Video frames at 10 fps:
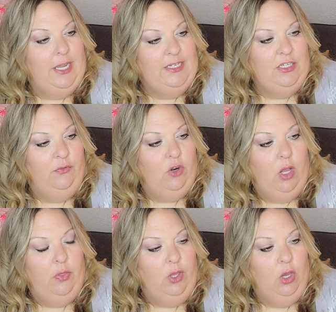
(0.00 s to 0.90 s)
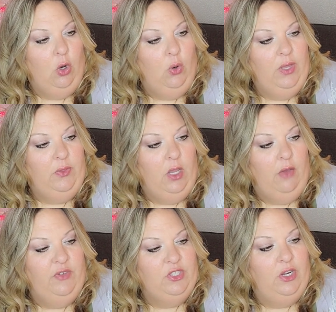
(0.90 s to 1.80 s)
ideal for on the go, in the
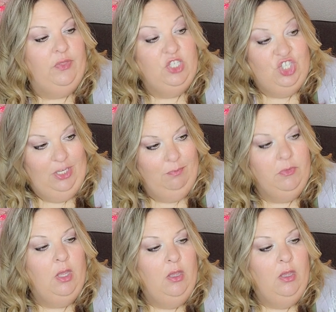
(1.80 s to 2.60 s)
office or at the gym,